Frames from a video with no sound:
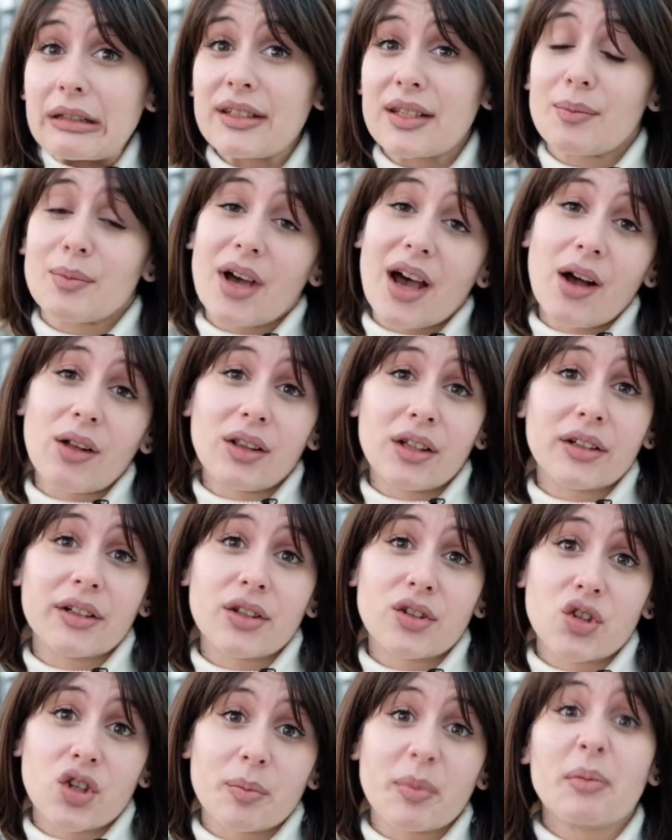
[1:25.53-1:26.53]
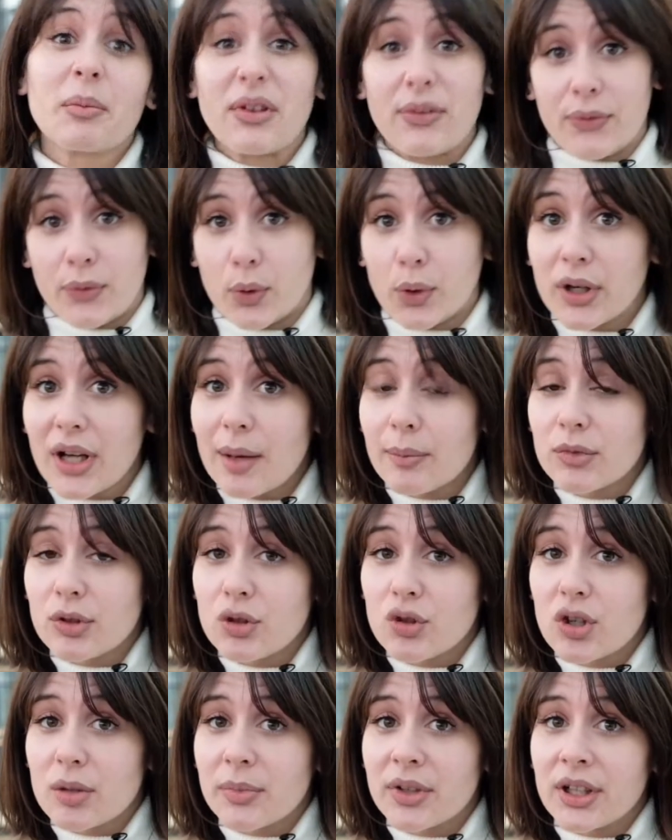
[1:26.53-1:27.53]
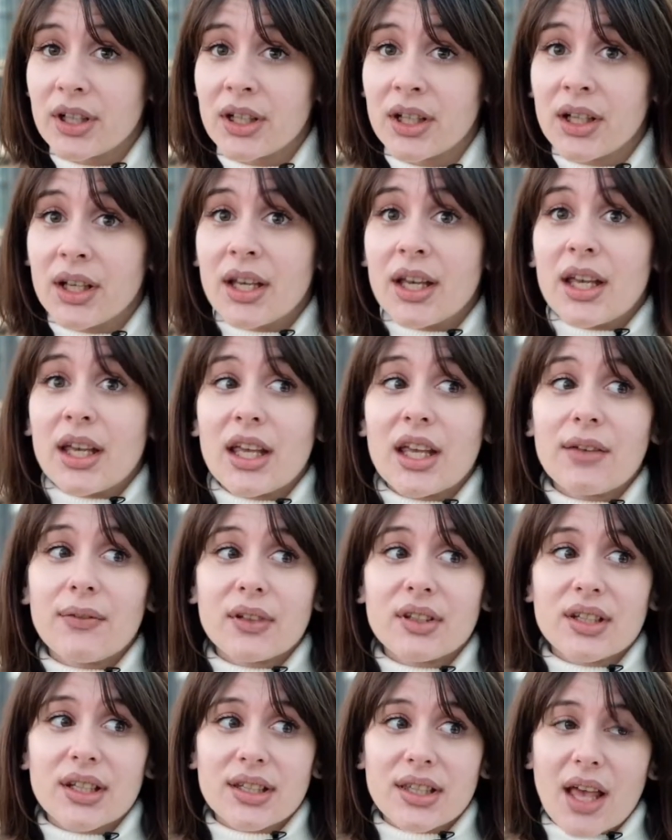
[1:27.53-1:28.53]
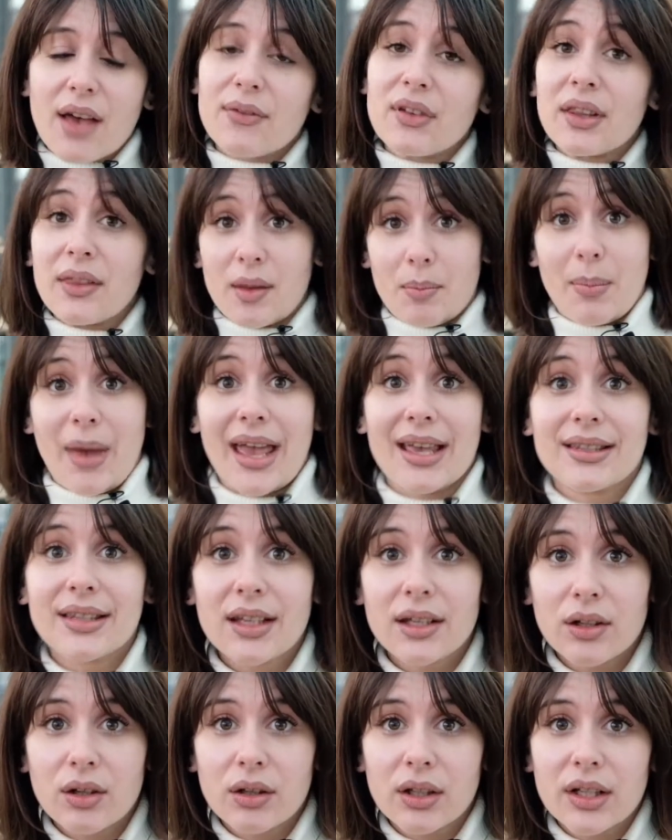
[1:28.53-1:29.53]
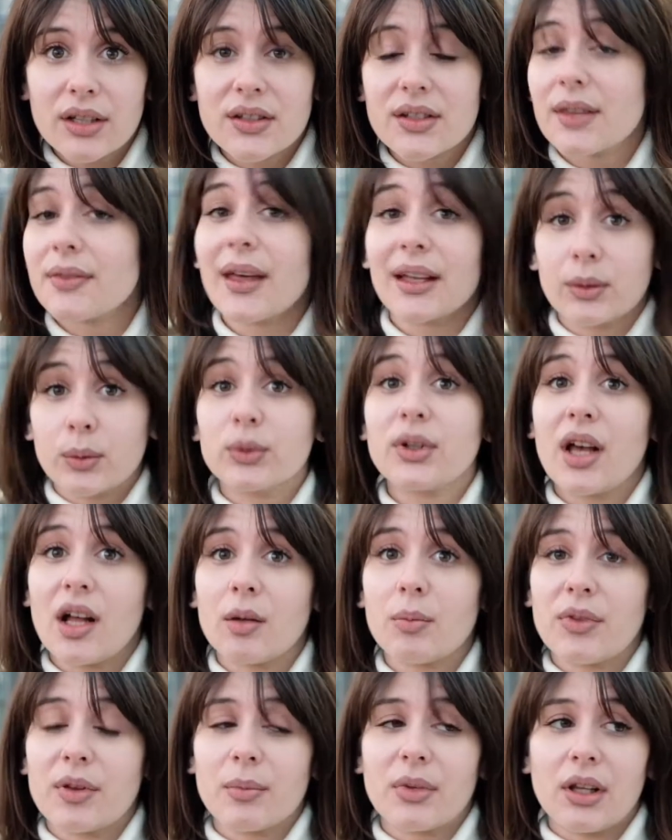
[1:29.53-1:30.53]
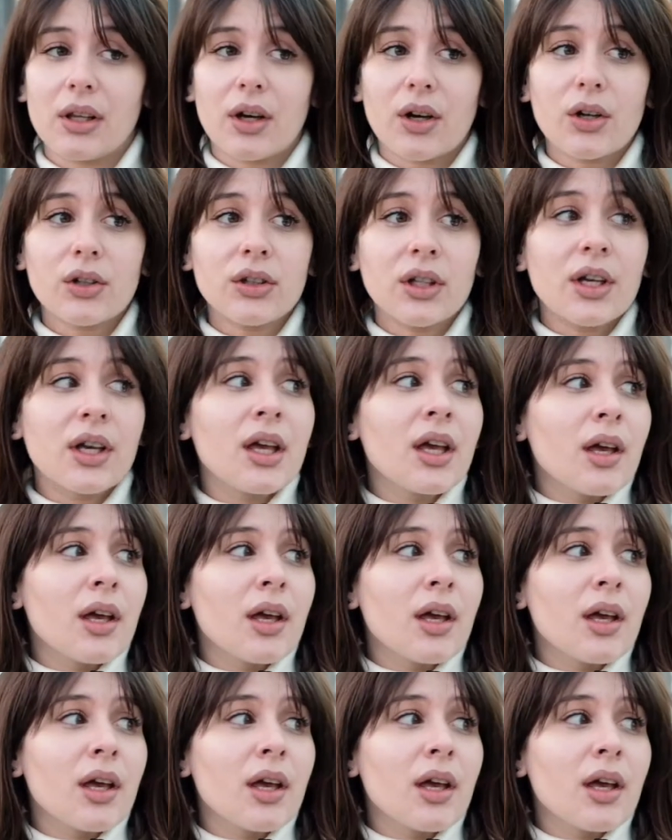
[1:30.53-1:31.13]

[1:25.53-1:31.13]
somehow learning German before coming to Germany, even just having the basic knowledge, that would help them a lot.